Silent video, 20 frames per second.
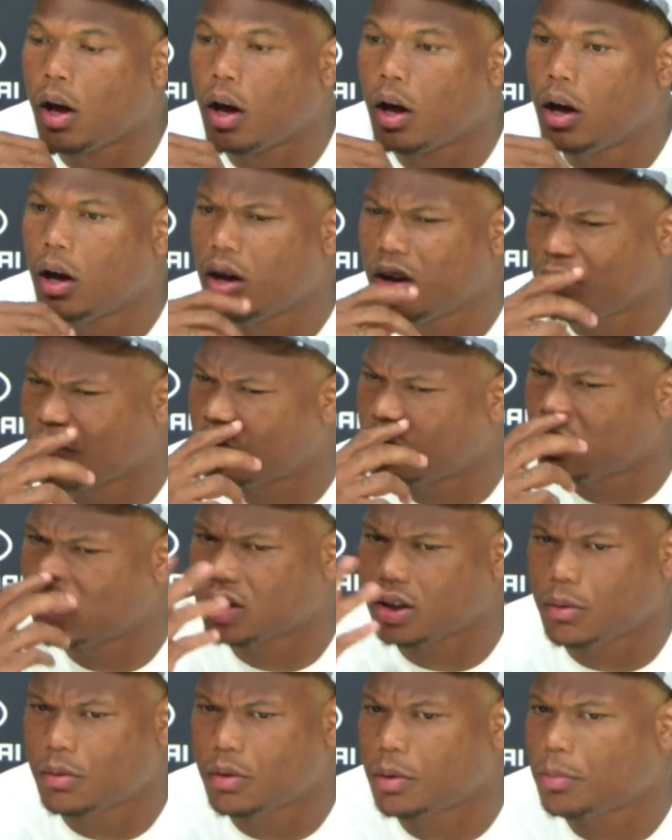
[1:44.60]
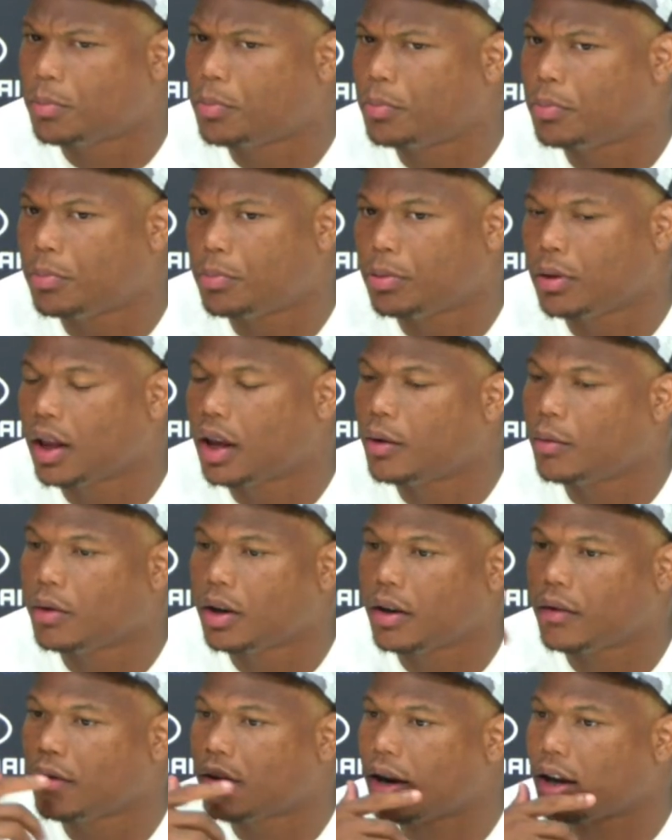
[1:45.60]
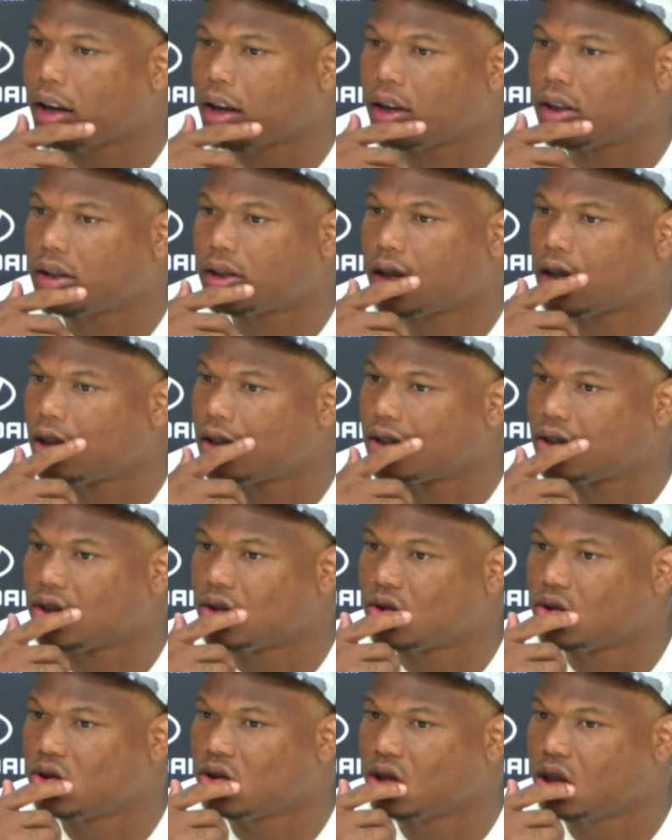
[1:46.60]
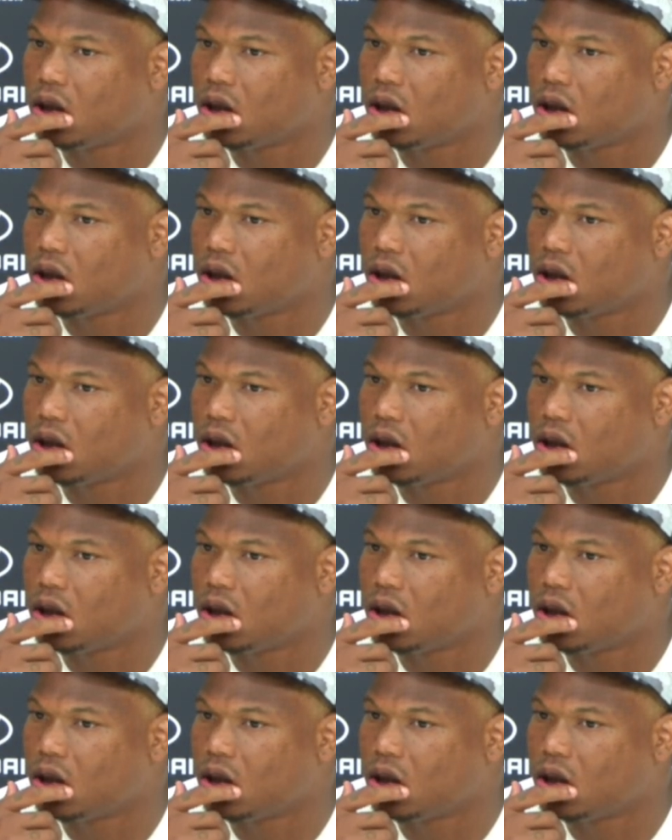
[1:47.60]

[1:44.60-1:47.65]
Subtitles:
Of course, I want to play whenever I get a chance to,